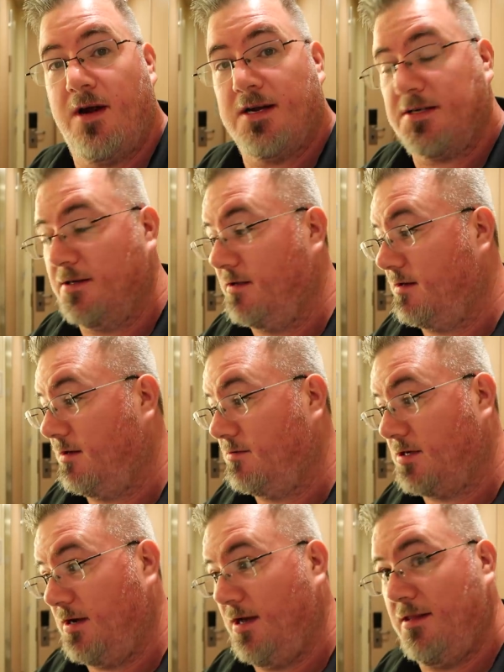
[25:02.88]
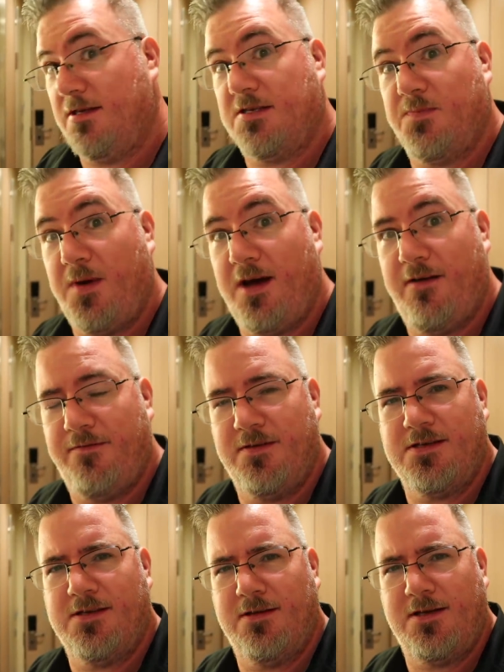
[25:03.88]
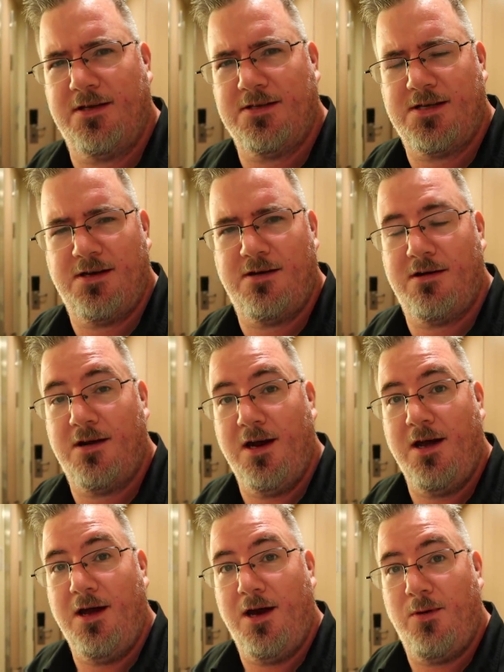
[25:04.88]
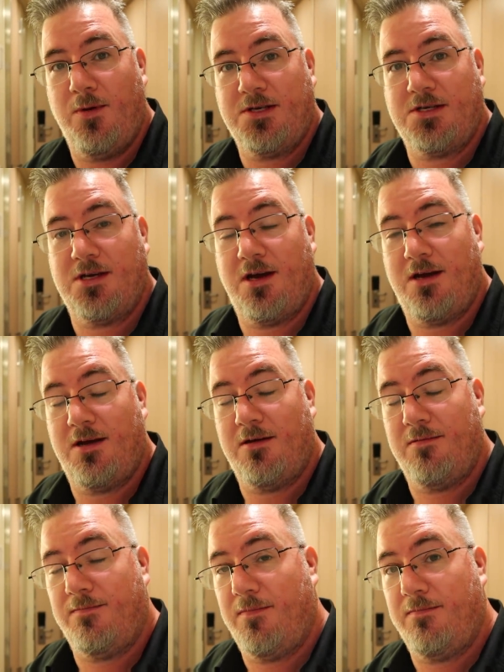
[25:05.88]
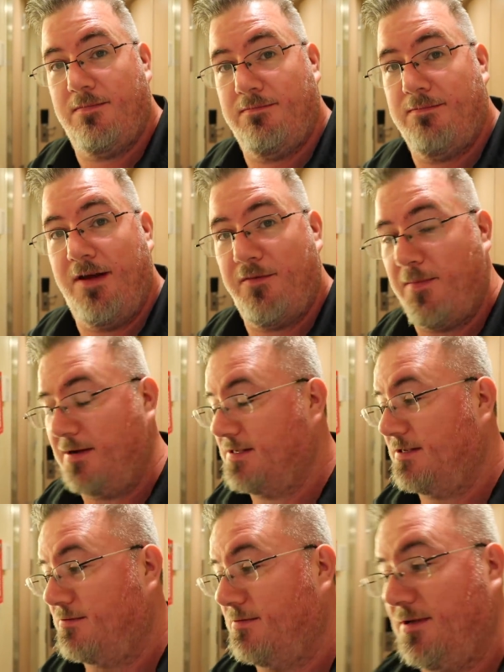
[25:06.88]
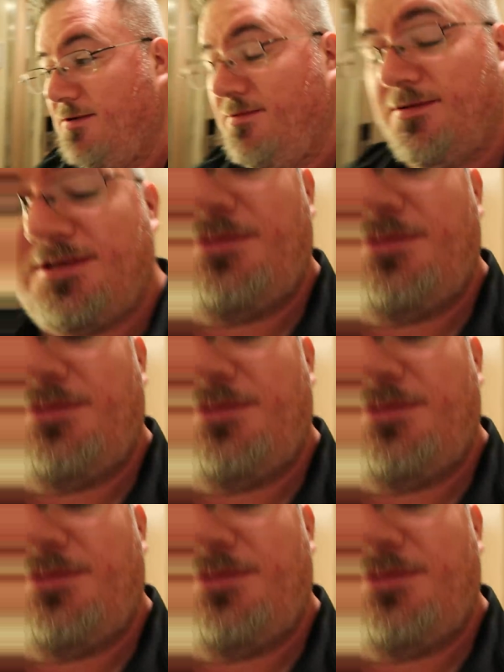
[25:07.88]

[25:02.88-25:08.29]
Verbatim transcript: we're actually going to go try the spa facilities here, which uh, everybody says really cool,